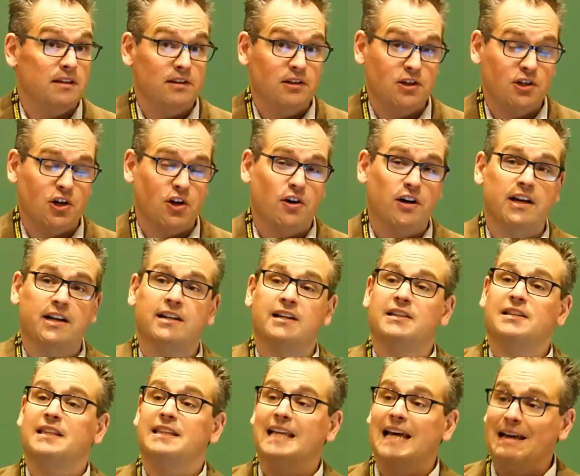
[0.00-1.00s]
in the jury,
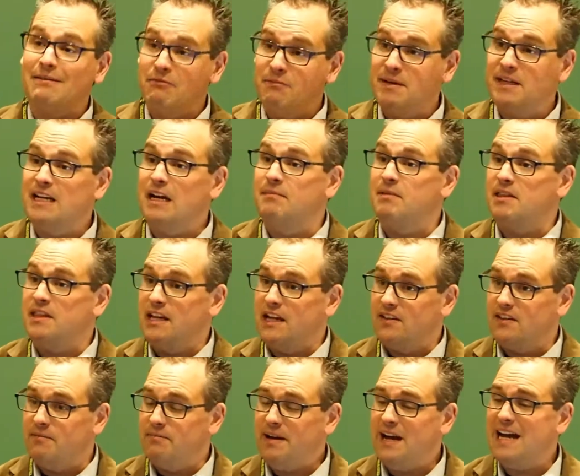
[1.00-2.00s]
and that would become a thing
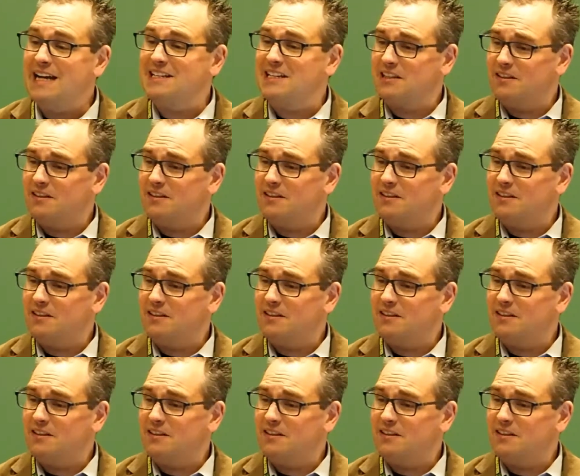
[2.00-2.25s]
in the past.